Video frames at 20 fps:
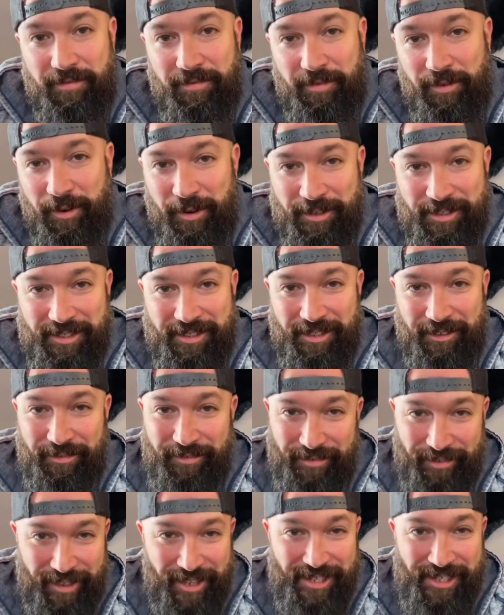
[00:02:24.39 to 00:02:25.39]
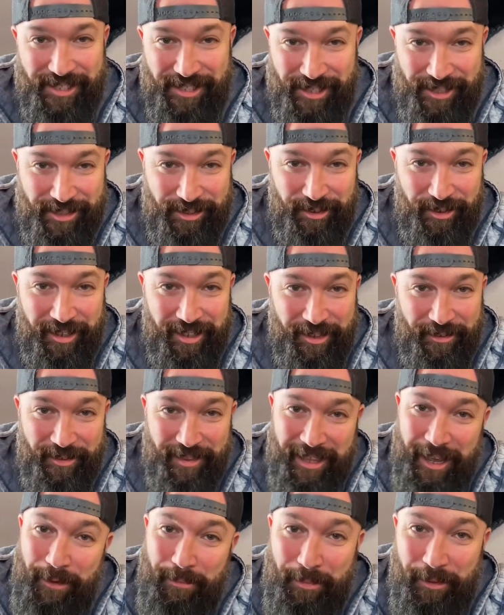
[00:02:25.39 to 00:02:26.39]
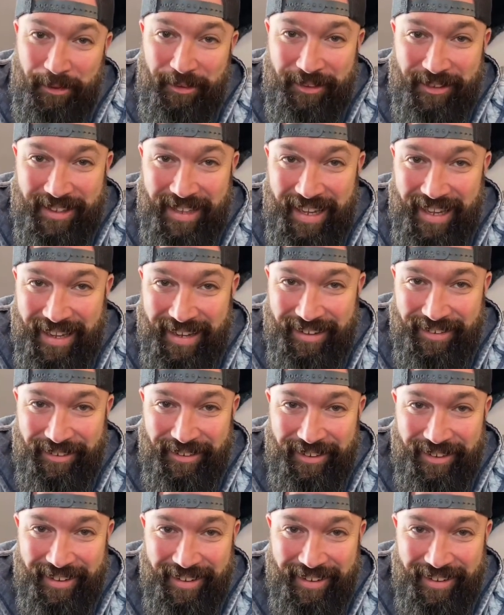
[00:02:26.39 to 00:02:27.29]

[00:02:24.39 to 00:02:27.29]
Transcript: force to flush the toilet without pulling the handle.